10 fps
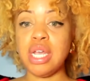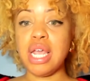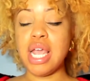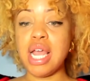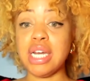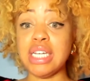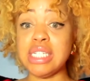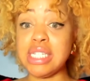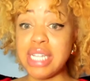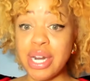and
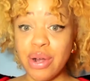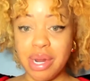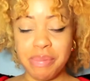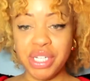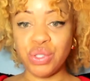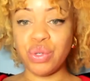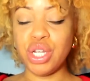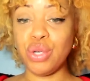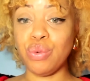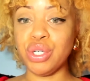consider and make sure
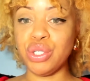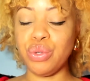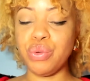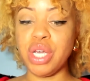that you include